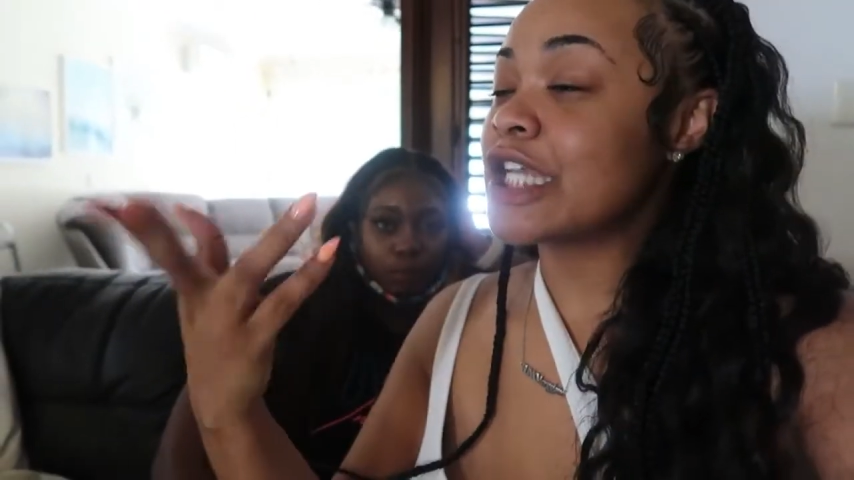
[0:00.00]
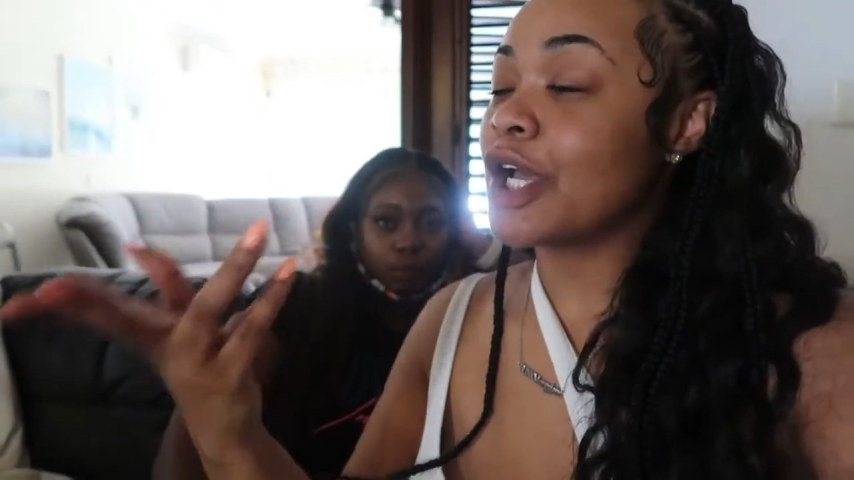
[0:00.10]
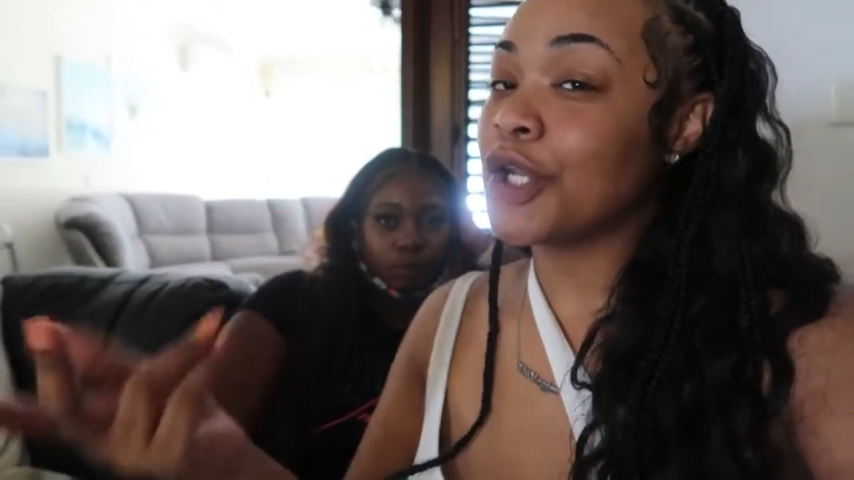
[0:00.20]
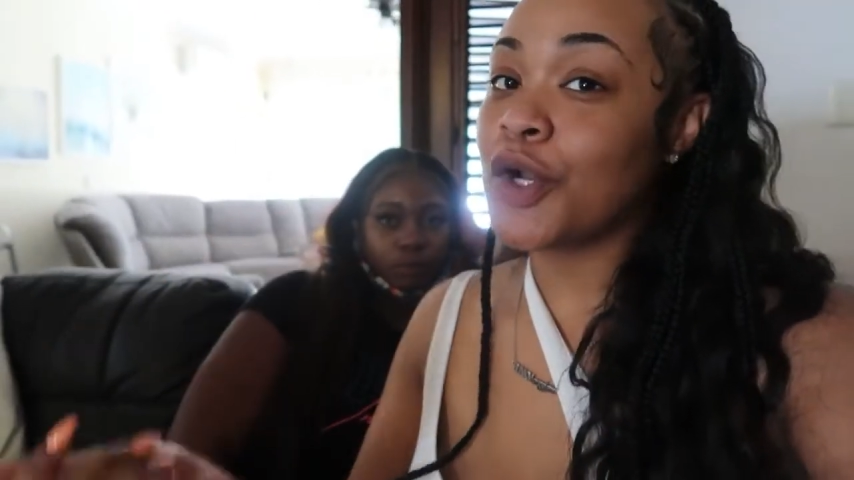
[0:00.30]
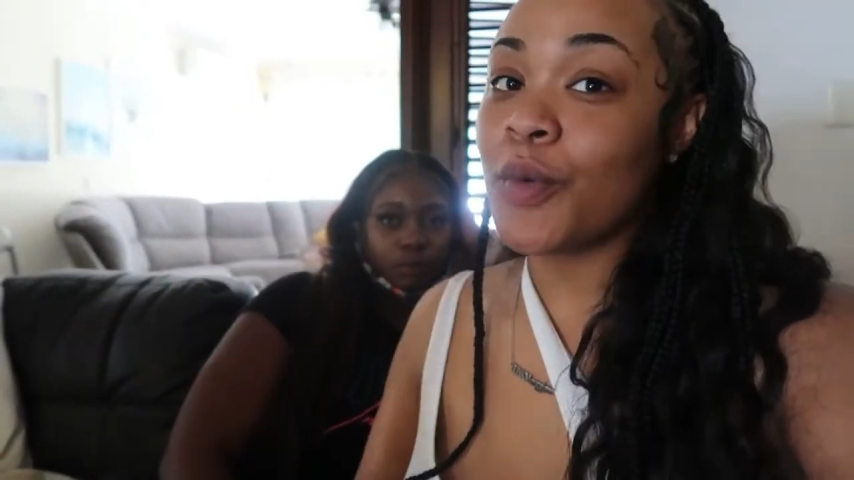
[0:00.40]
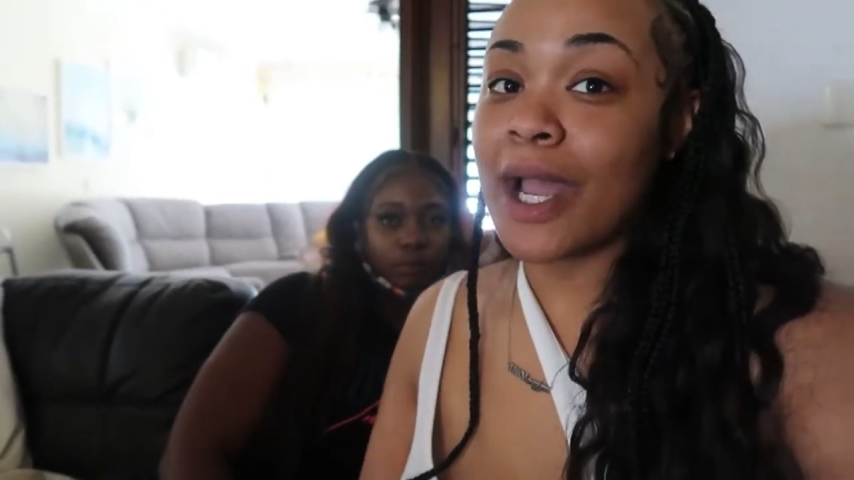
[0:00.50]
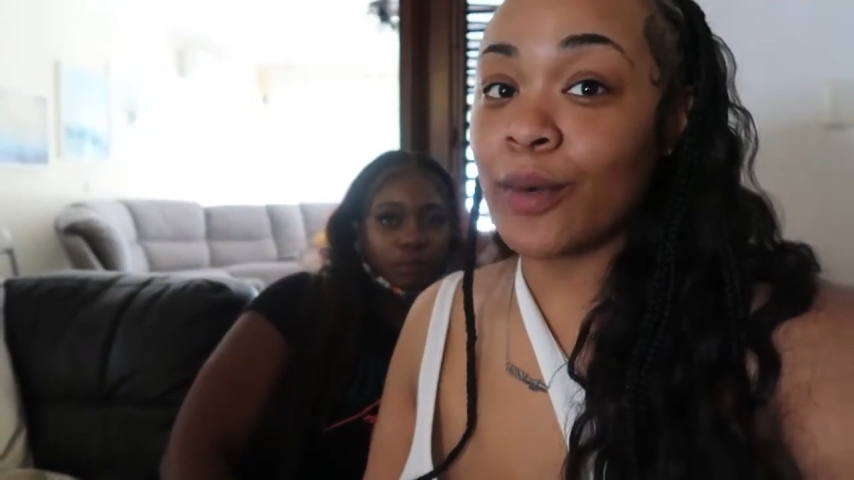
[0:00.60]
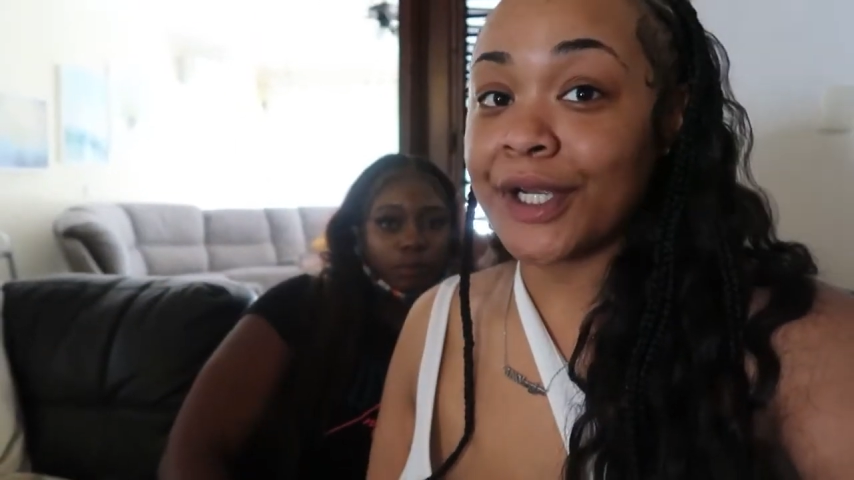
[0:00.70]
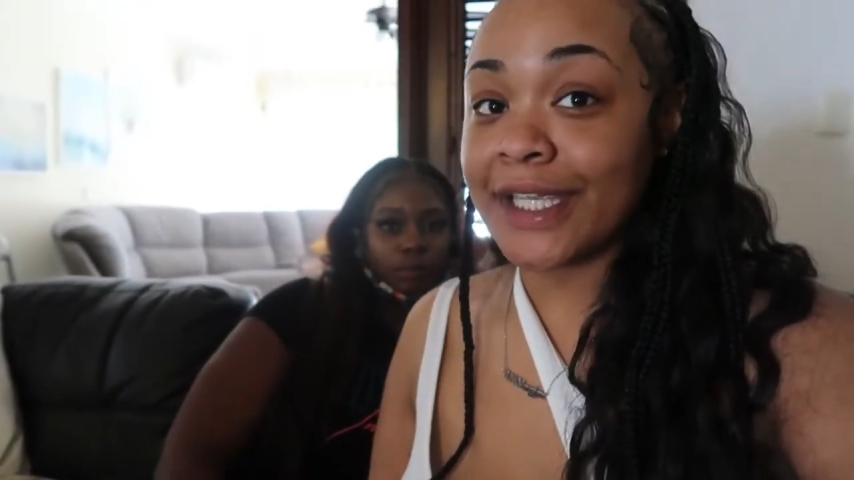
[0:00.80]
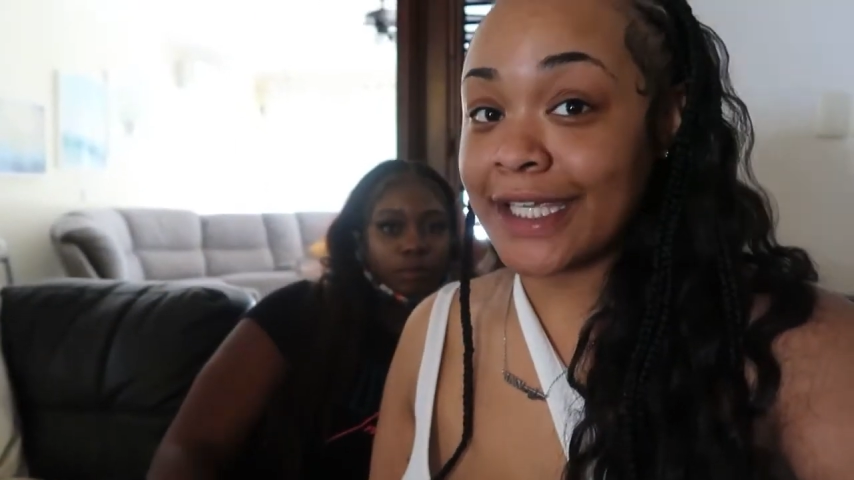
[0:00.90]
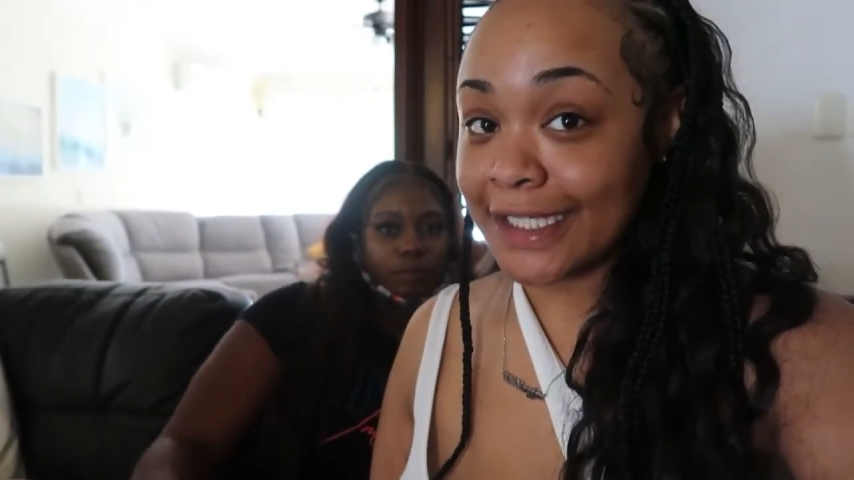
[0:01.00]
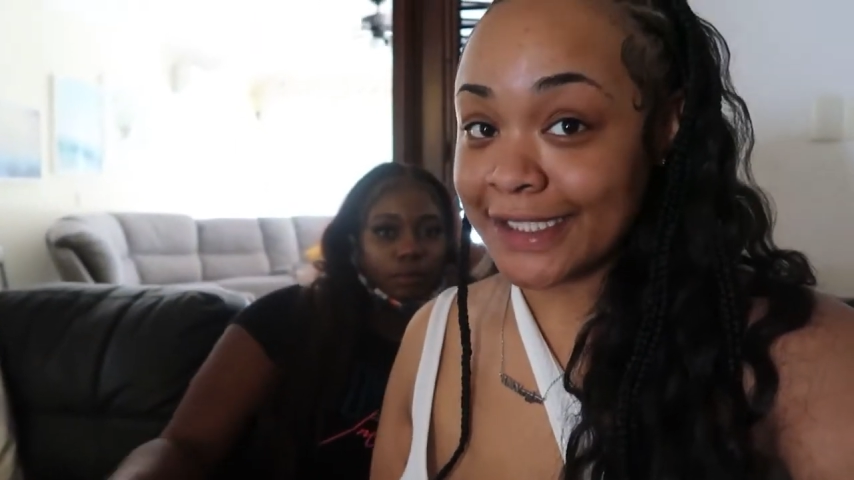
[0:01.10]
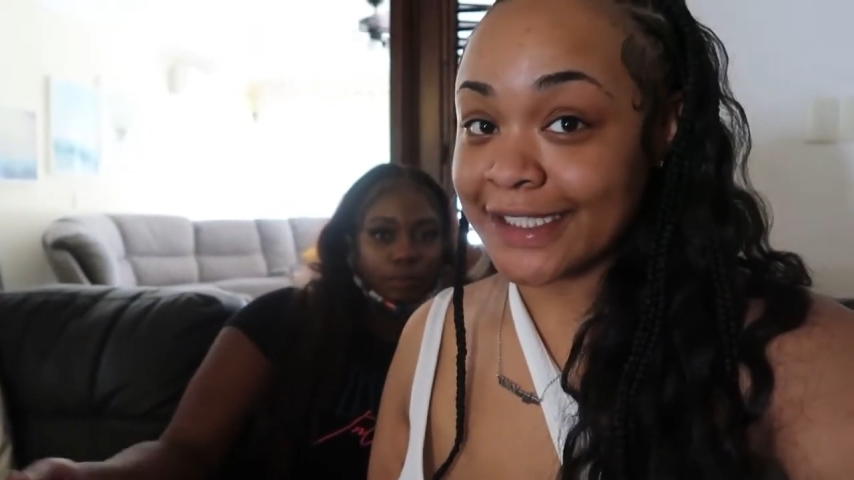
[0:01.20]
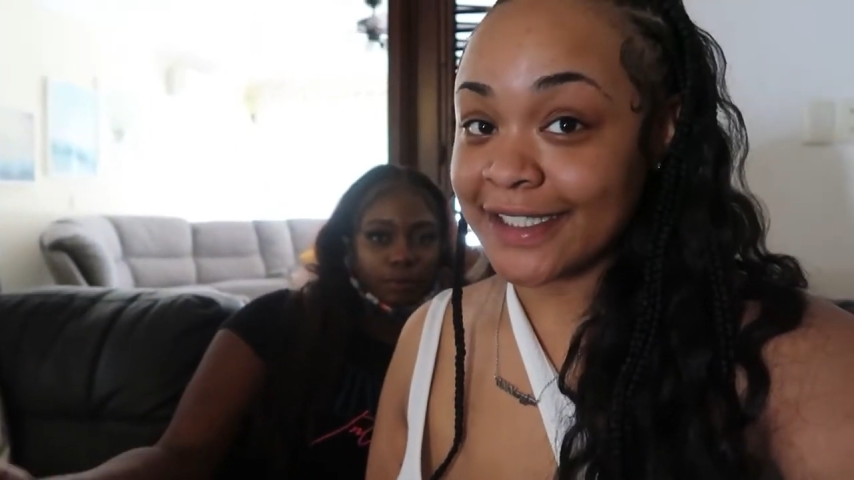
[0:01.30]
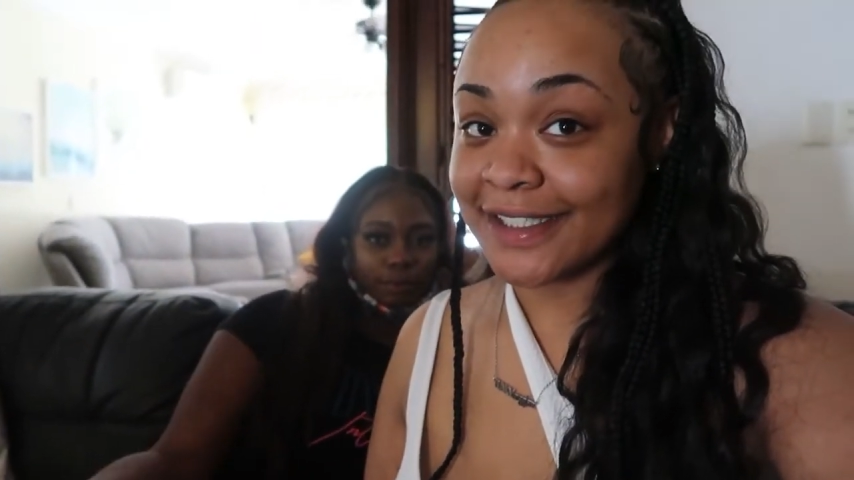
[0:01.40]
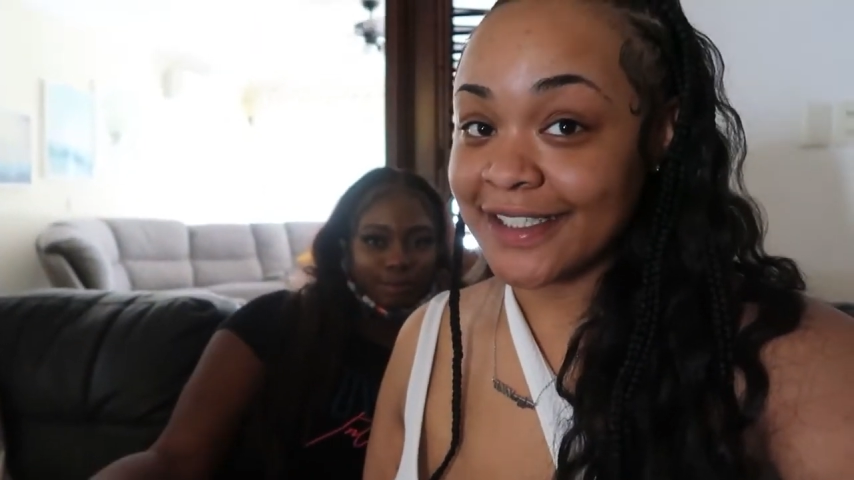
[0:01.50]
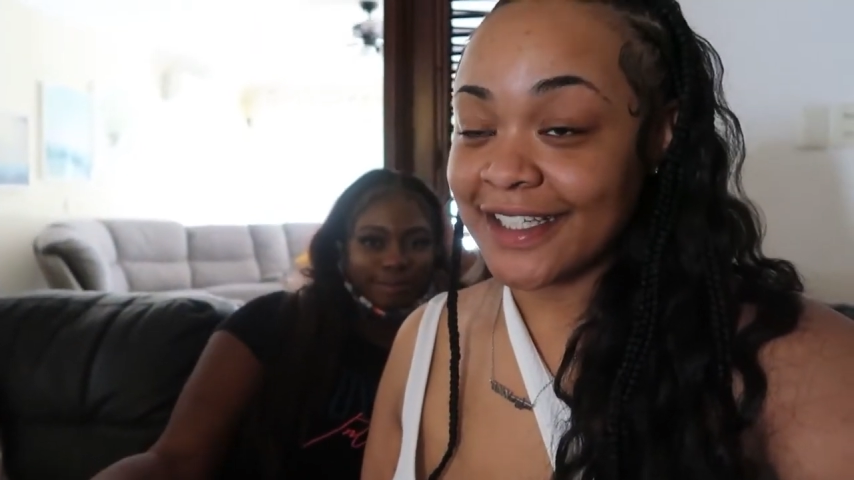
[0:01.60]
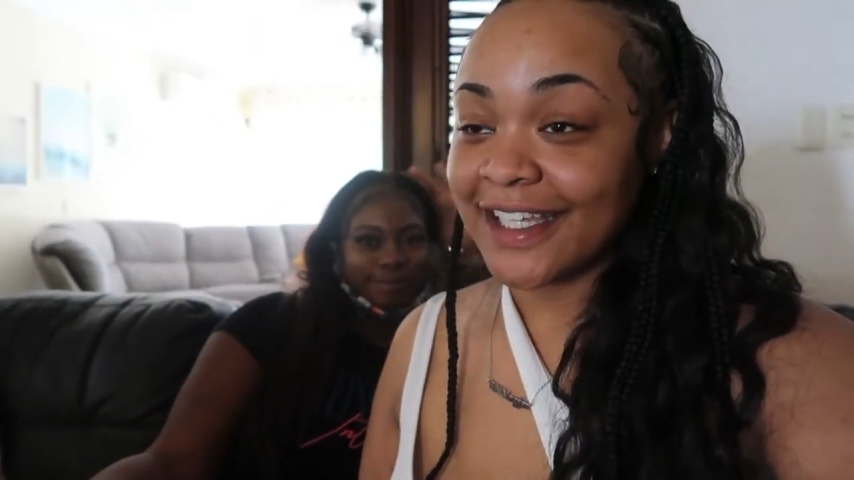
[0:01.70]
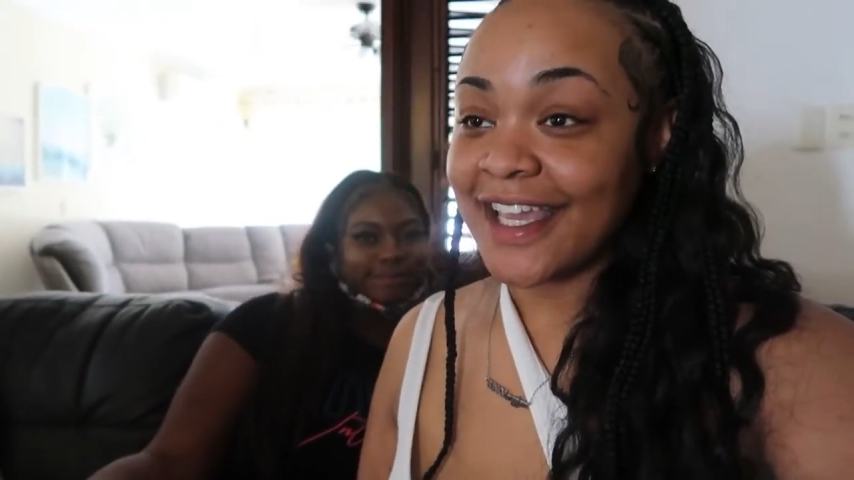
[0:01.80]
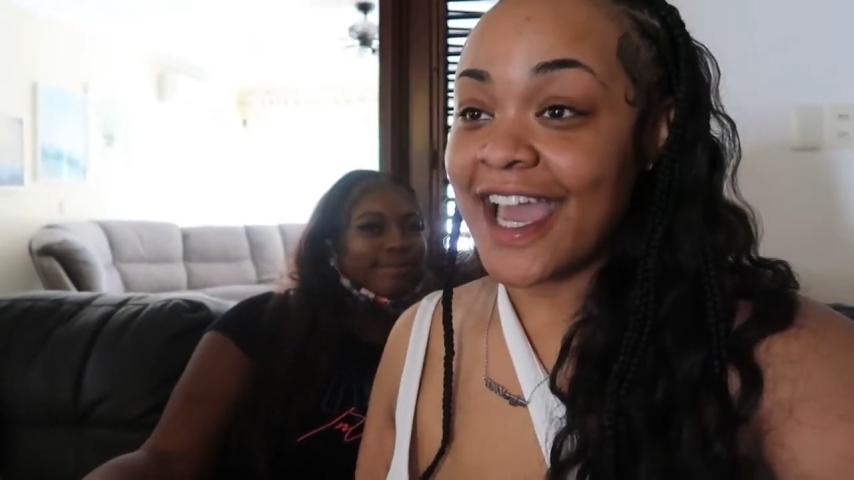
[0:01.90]
y'all know why we're here.
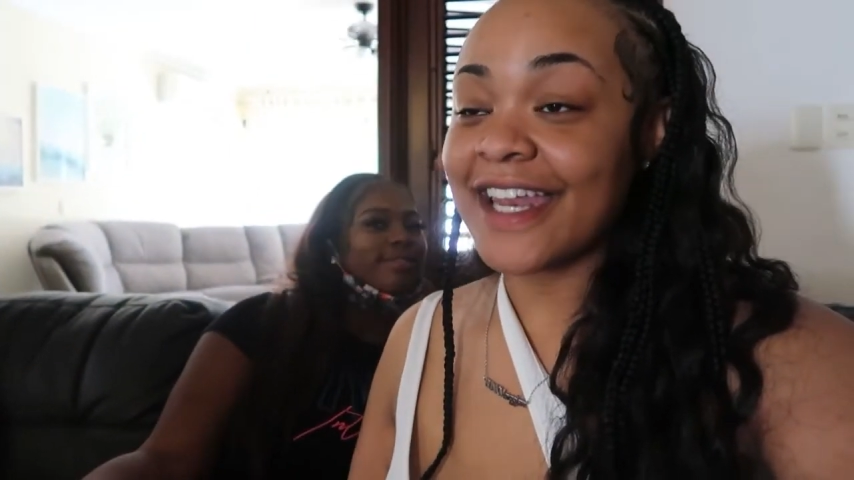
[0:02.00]
I